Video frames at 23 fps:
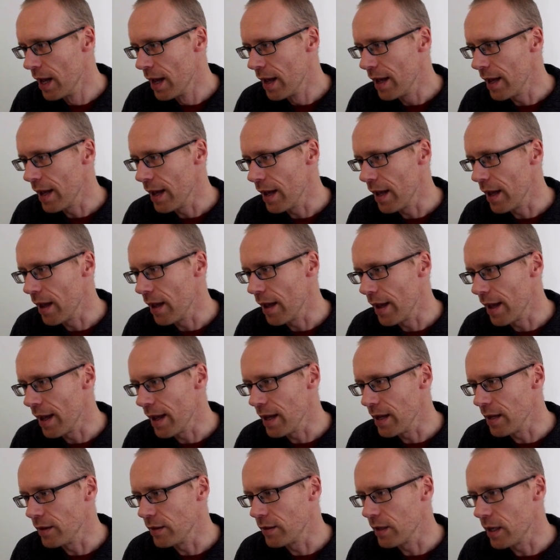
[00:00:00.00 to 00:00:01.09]

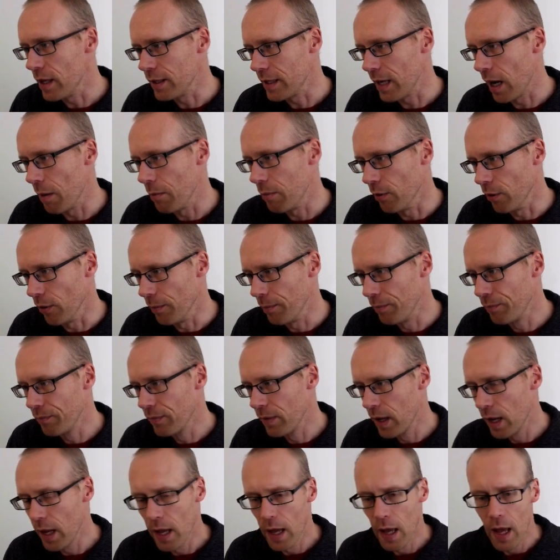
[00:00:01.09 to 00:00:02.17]
is output.
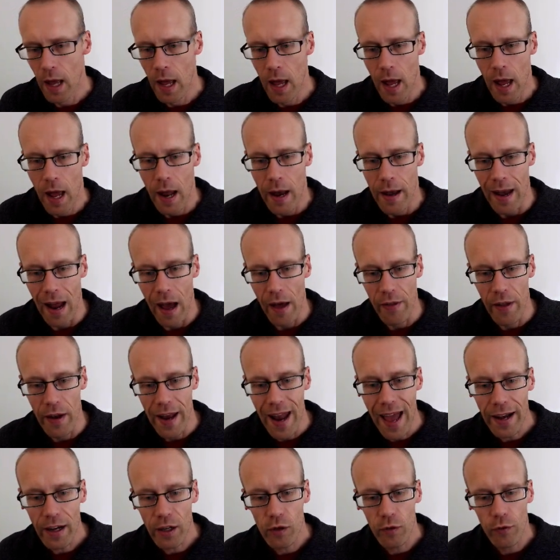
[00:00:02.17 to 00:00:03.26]
Now the
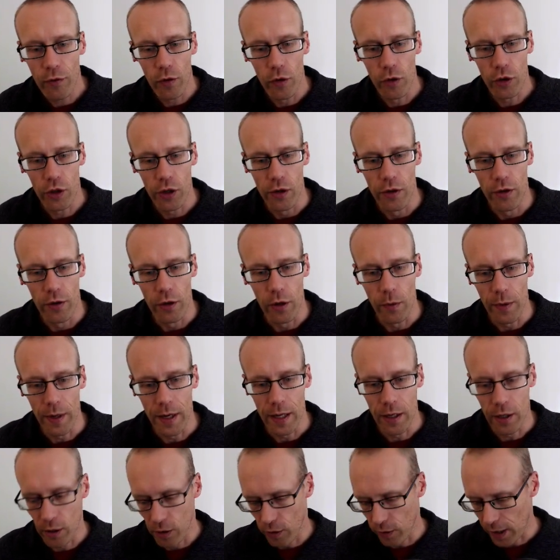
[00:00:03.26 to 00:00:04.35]
next function that we need
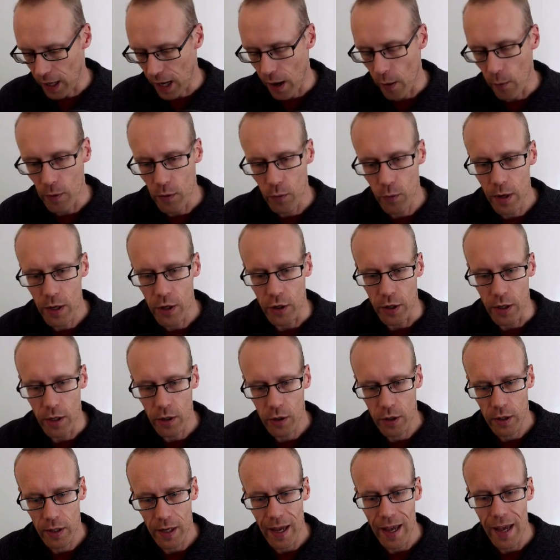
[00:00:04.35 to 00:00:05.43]
to look at with
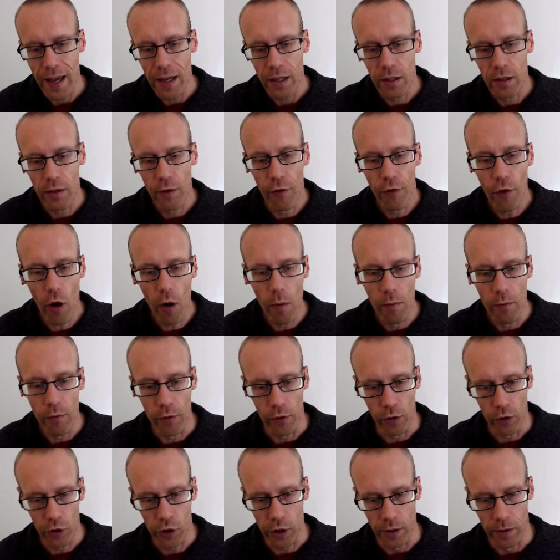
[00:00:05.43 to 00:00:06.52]
widgets is the form
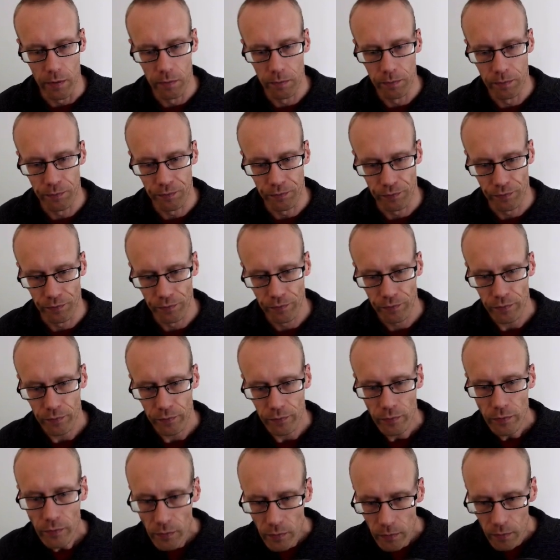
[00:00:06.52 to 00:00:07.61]
function.
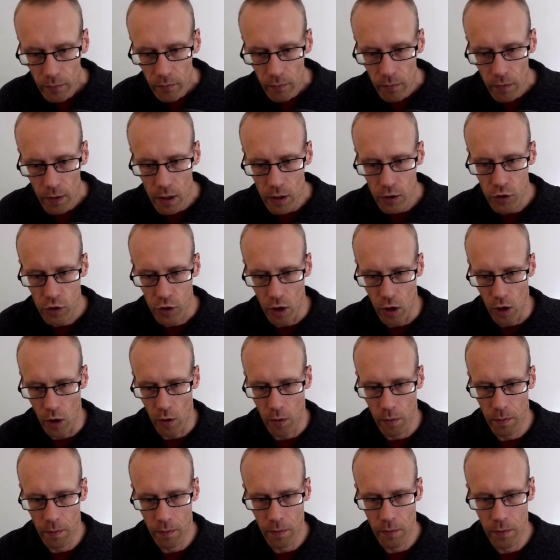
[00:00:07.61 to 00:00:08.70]

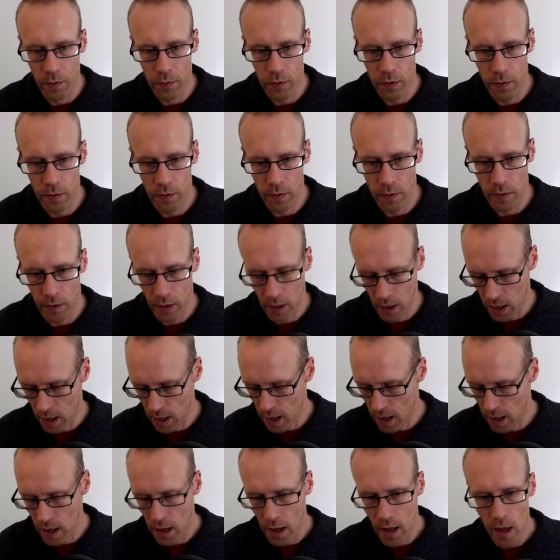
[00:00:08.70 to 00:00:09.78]
So
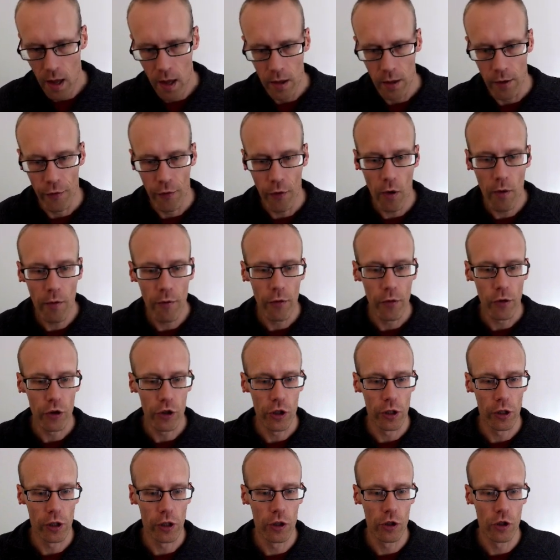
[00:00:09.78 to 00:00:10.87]
the form
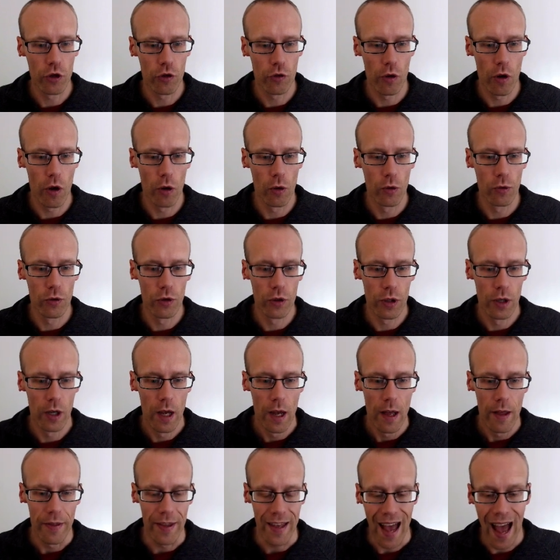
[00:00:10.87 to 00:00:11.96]
function controls
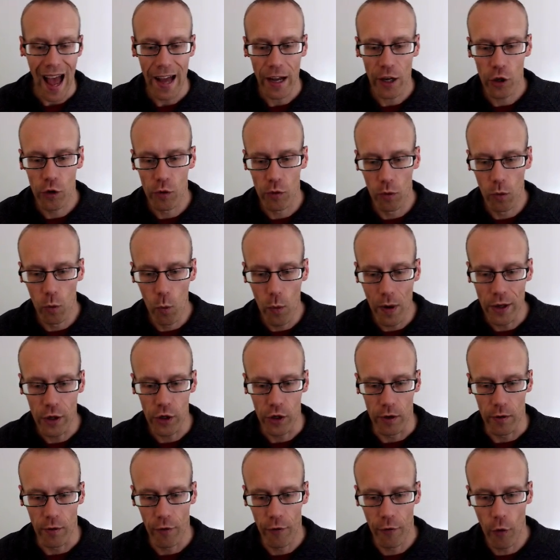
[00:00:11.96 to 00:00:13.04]
the actual
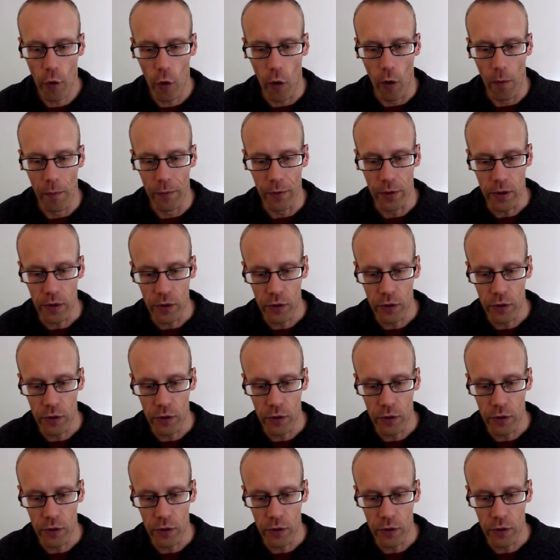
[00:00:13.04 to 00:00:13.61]
widget form that you